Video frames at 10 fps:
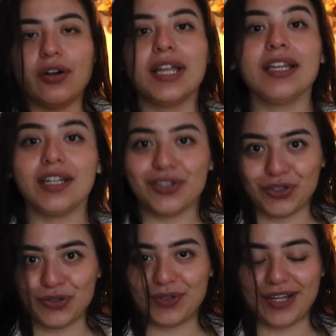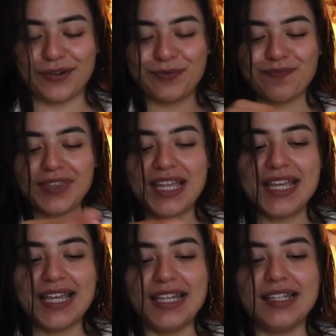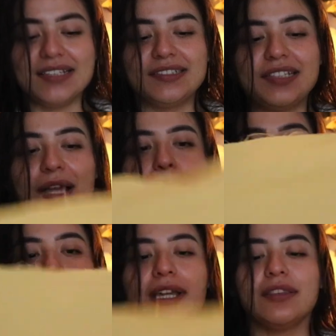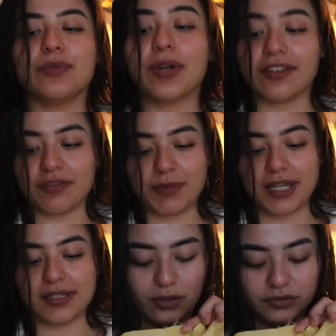All I need to do now is make the waistband.